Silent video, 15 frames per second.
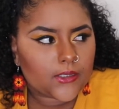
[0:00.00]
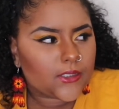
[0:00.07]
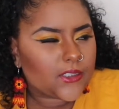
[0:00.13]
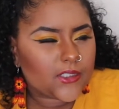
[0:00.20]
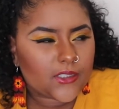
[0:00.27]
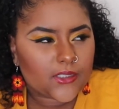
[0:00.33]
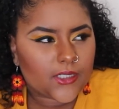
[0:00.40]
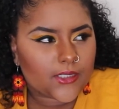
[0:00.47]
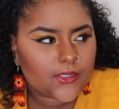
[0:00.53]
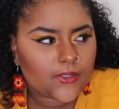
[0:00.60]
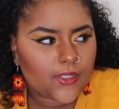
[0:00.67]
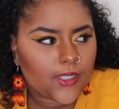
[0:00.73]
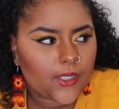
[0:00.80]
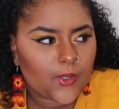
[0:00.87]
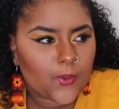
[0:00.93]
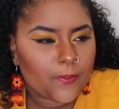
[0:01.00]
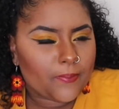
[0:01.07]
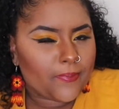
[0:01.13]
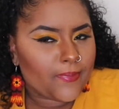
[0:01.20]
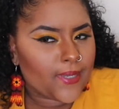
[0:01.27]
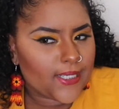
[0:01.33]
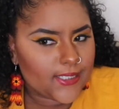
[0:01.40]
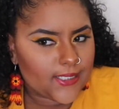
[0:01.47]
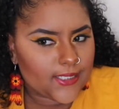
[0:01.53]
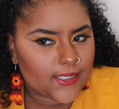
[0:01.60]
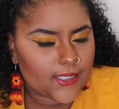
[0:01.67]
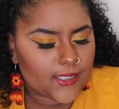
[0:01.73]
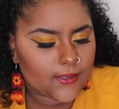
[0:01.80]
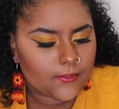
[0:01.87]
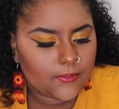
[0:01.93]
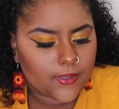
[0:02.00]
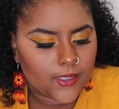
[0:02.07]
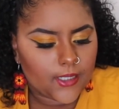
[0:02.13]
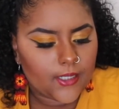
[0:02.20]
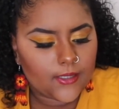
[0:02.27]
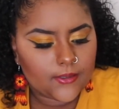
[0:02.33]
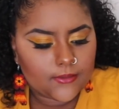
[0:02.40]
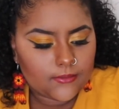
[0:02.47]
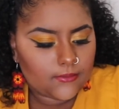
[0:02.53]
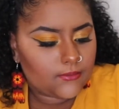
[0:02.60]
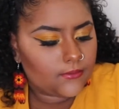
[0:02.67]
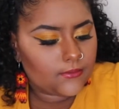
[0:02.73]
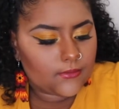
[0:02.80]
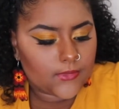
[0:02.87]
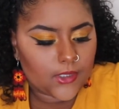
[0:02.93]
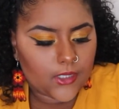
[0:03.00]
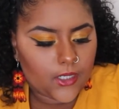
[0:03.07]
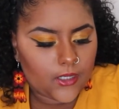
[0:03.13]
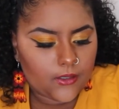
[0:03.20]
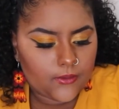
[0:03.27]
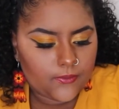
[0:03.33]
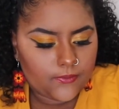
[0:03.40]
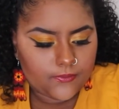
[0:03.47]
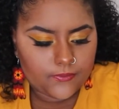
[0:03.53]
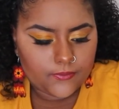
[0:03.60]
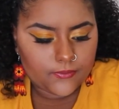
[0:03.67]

oh, that's going to get a little messy. But, you know,